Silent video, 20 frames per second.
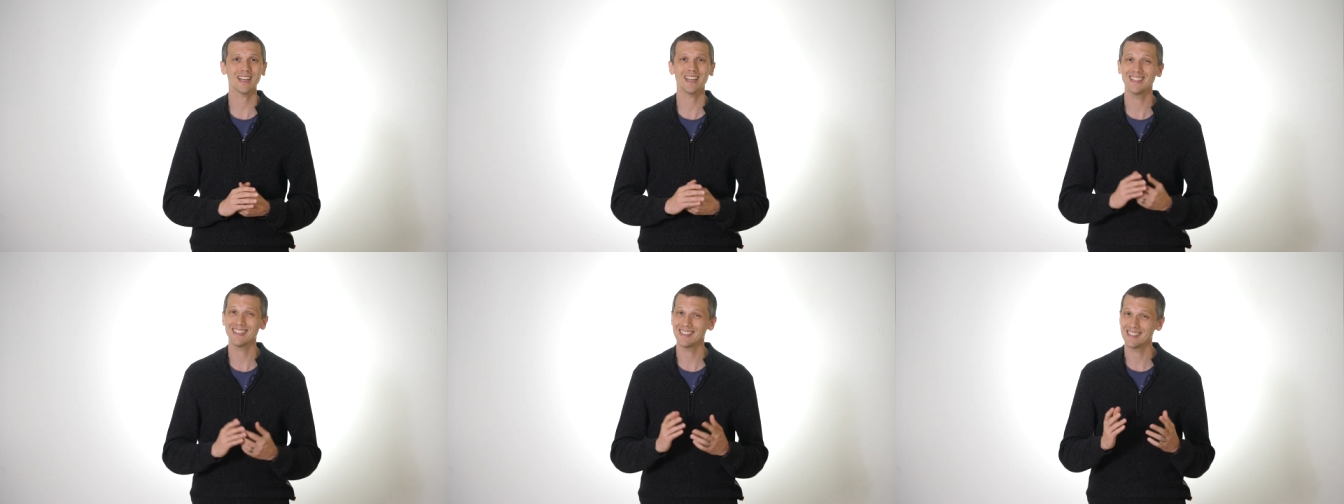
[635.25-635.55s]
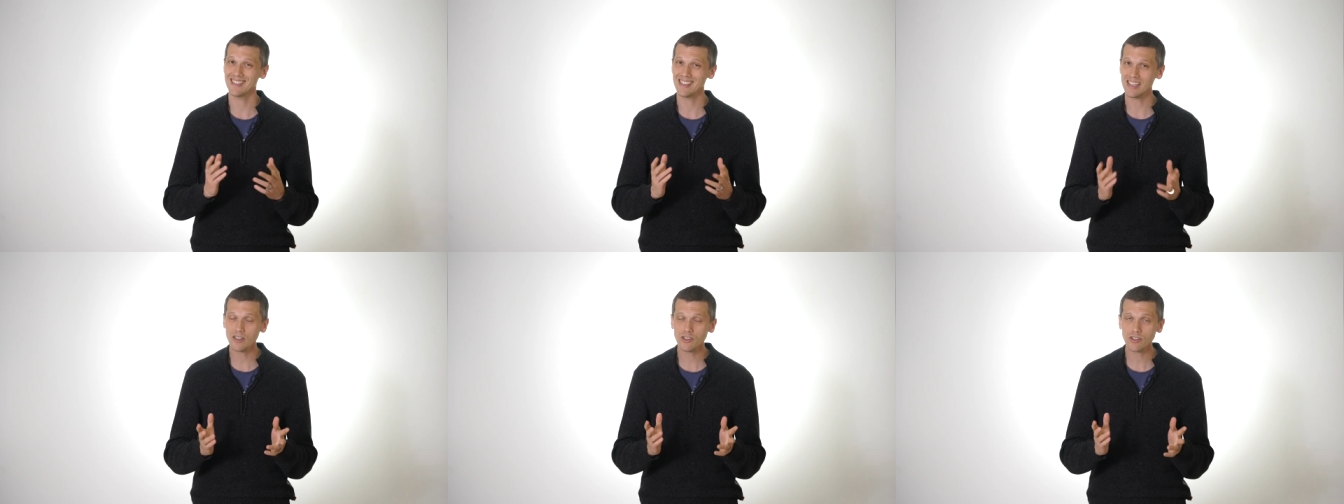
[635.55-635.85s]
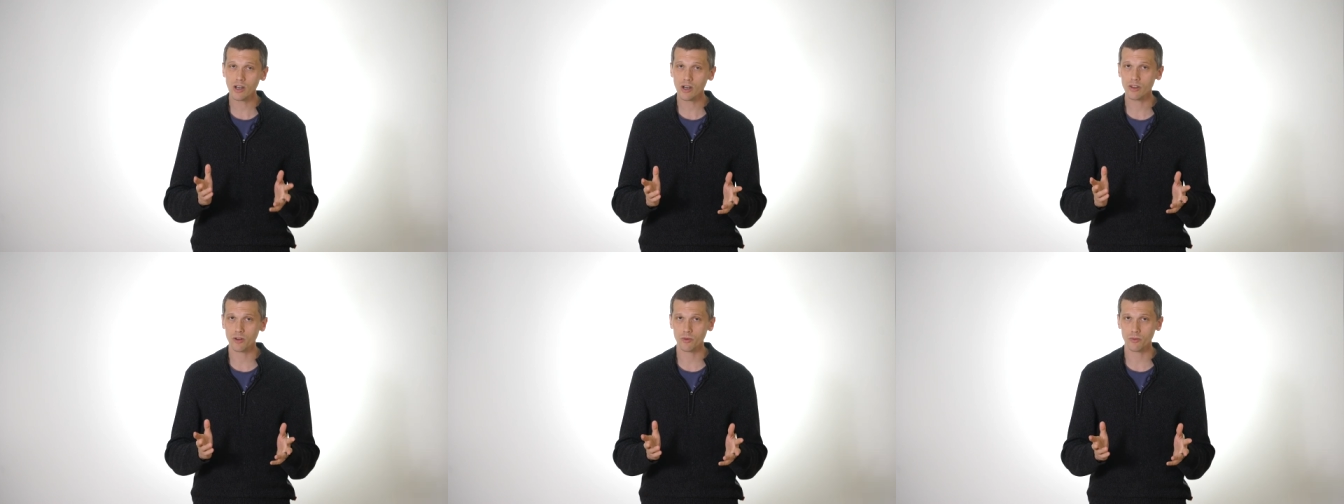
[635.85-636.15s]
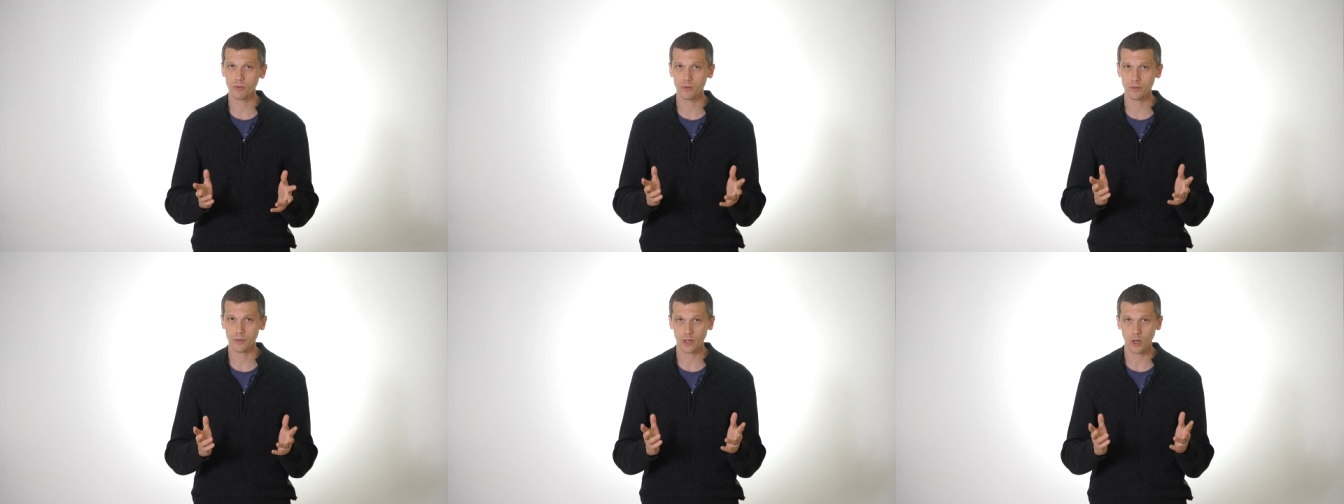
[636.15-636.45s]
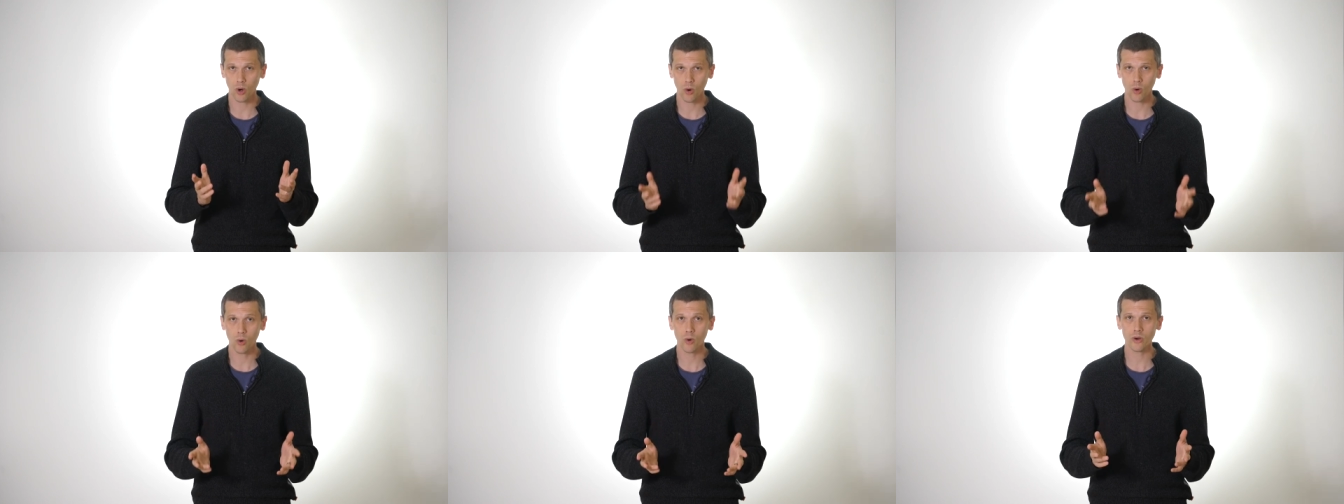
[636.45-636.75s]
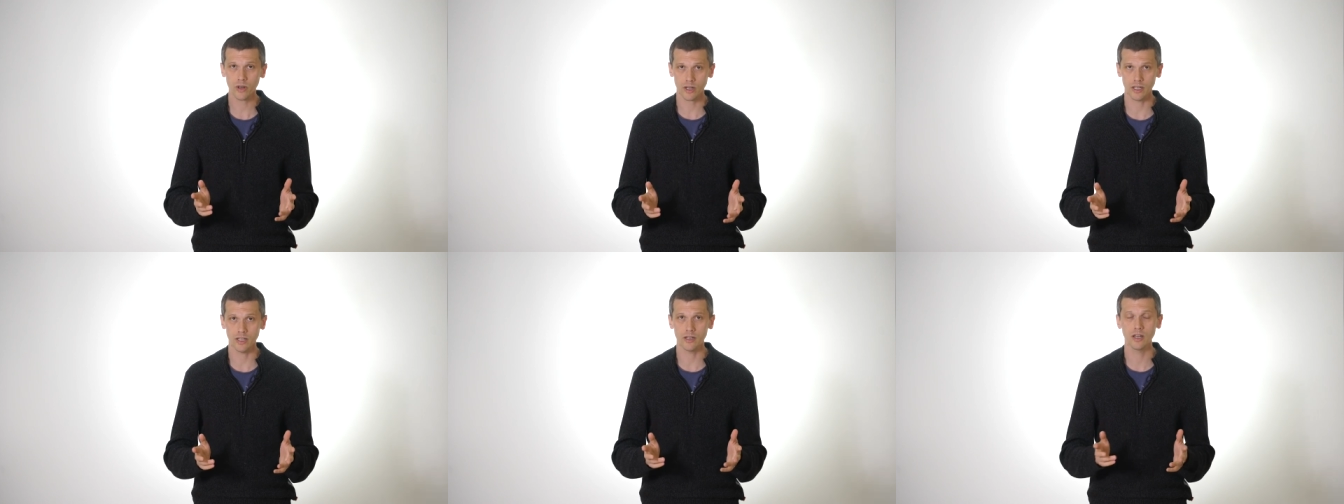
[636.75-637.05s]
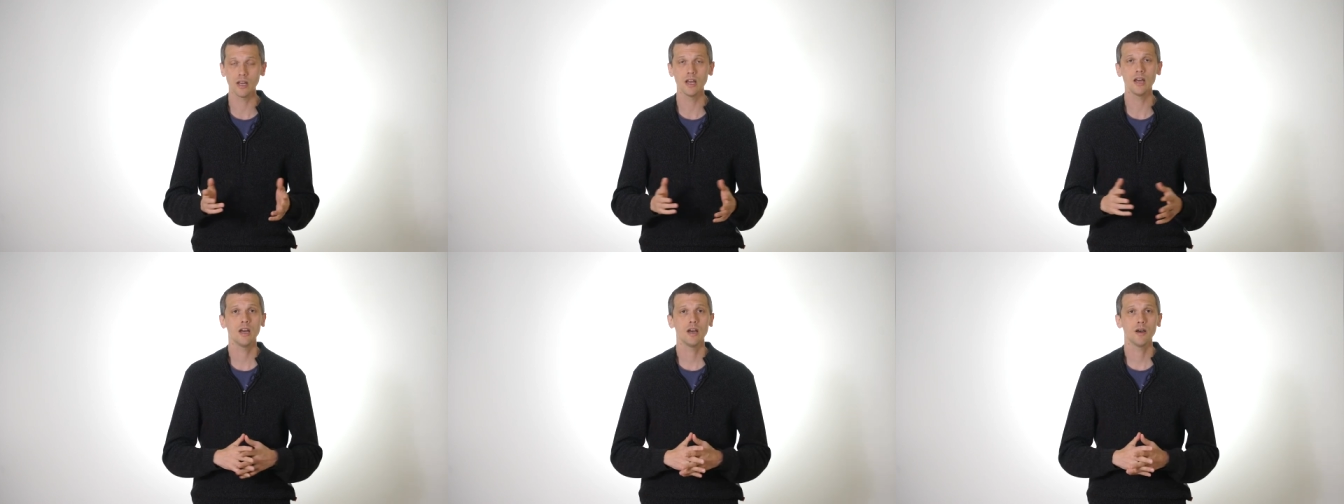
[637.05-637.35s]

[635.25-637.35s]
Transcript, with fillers: in detail that we recorded